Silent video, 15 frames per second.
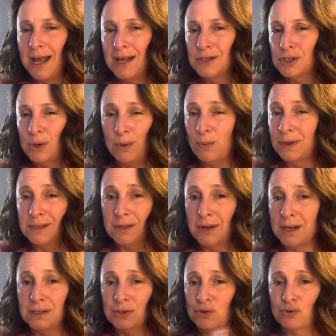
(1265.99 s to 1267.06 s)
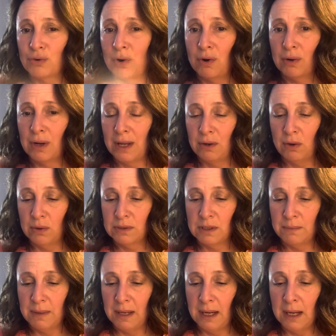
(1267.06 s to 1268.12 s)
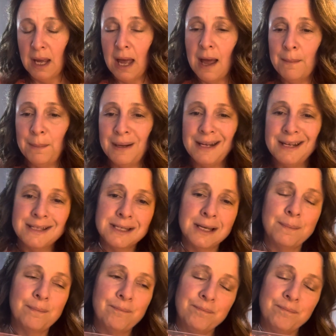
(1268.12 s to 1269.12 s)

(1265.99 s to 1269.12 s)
So it was not strong at all to me. But it's a